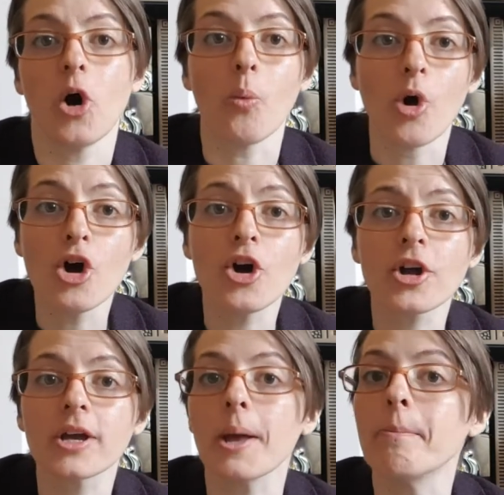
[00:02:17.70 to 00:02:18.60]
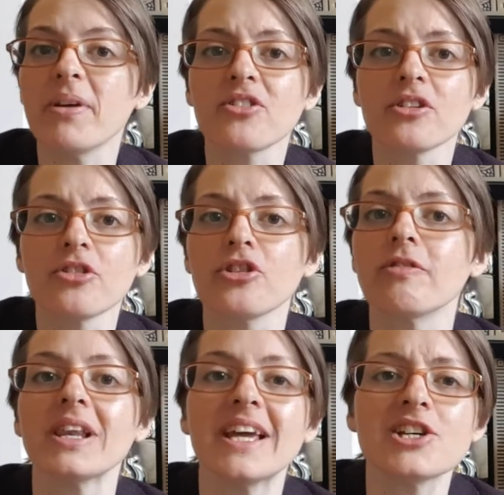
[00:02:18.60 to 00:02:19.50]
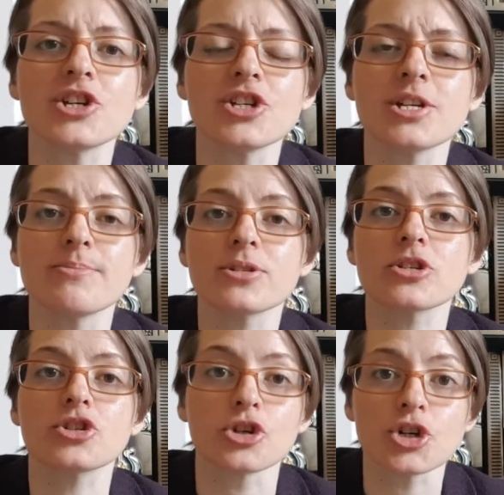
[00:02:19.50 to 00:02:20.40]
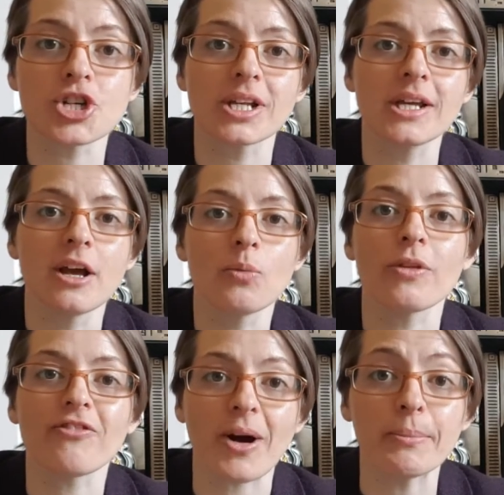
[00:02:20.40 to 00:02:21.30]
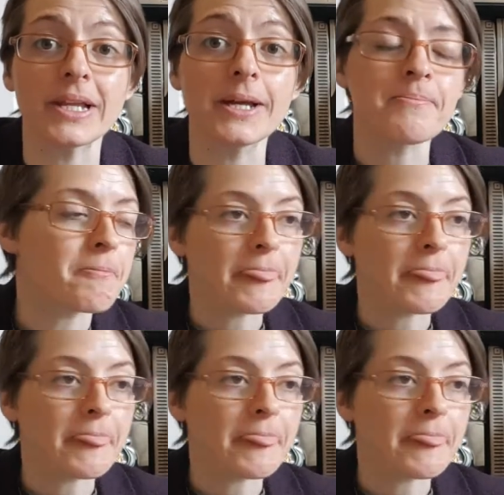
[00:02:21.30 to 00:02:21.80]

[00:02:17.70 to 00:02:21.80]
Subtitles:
At work, in business, your relationships, socially, with family,